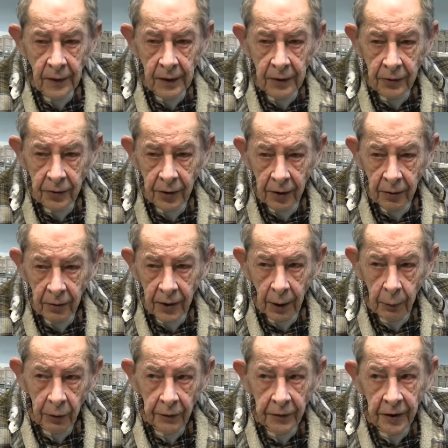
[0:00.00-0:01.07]
so that
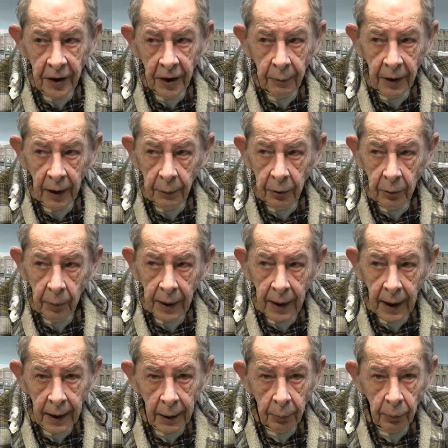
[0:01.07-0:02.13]
would have taken me up to about
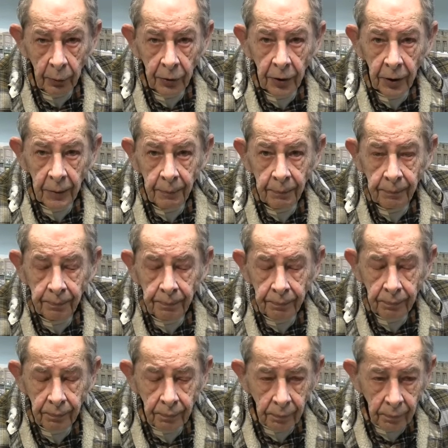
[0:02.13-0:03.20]
April time.
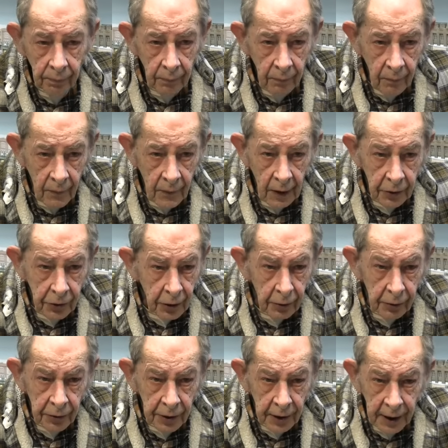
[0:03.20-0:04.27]
So
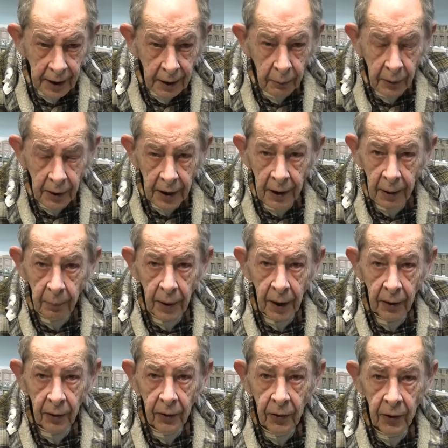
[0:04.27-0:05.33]
to get it within a
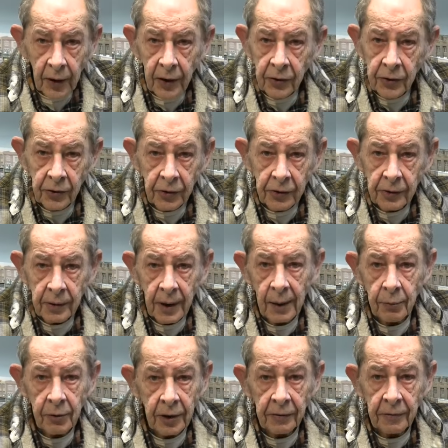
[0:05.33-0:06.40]
month is just
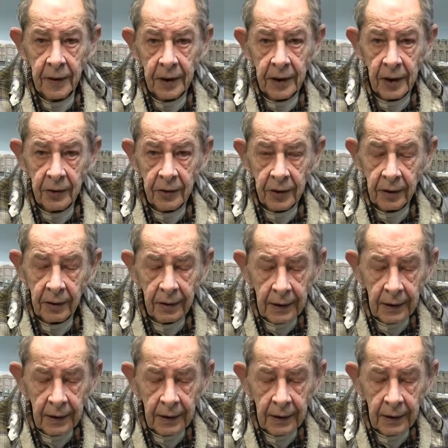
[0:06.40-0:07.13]
absolutely fantastic.